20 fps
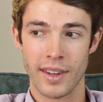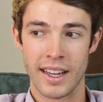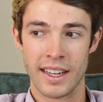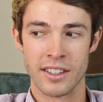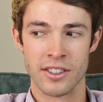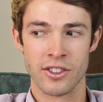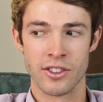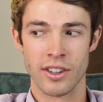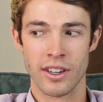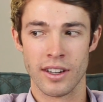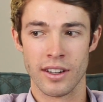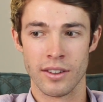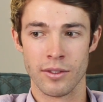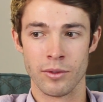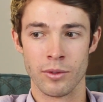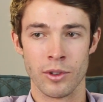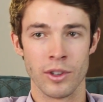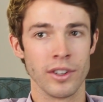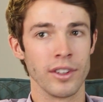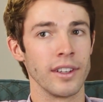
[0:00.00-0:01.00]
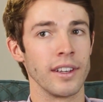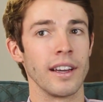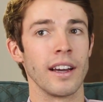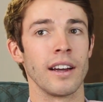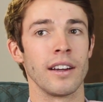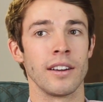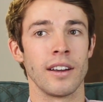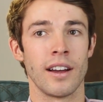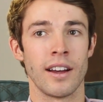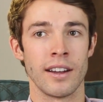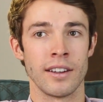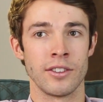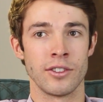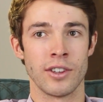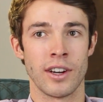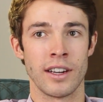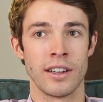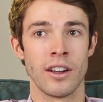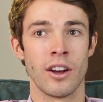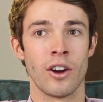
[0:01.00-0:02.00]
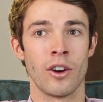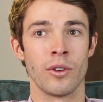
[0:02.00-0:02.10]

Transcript: and really, I, I tried to